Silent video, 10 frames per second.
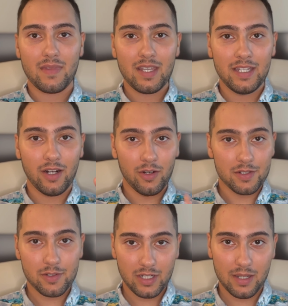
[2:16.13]
it
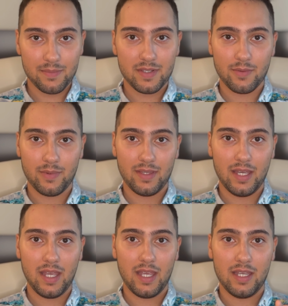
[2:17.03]
also comes with
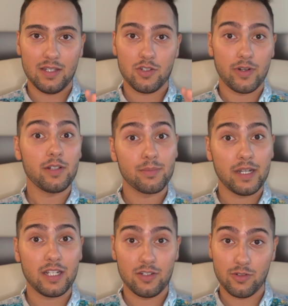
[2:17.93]
a trailer
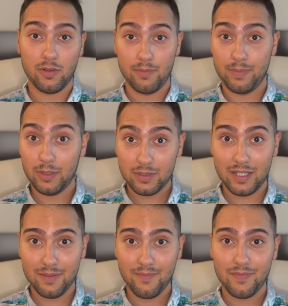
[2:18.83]
brake controller built
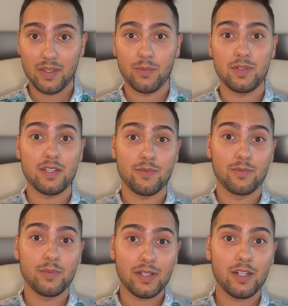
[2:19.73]
in, which is
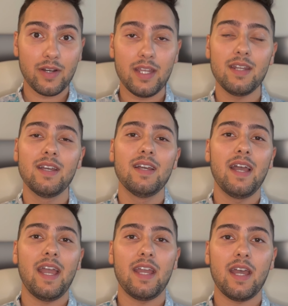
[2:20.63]
really great,
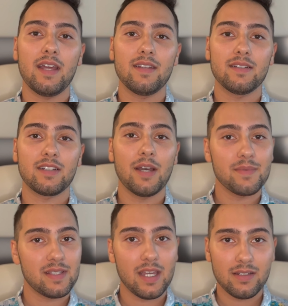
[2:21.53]
and
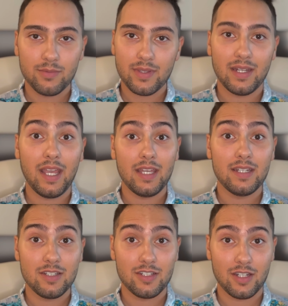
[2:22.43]
comes standard with an
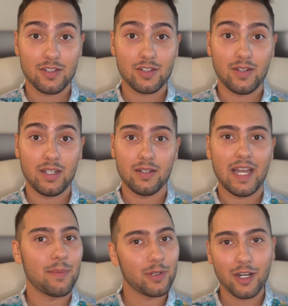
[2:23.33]
8-inch touchscreen,
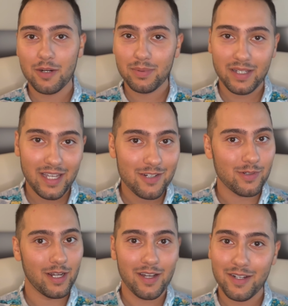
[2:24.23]
Apple CarPlay,
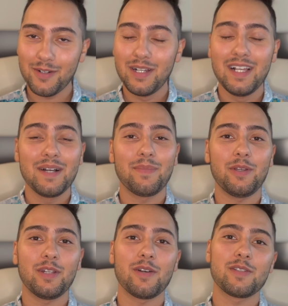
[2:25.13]
Android Auto, but
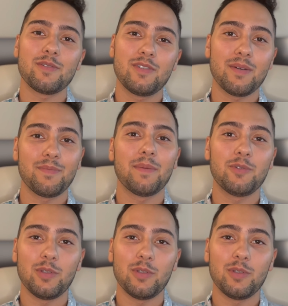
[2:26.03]
you can also jump up to a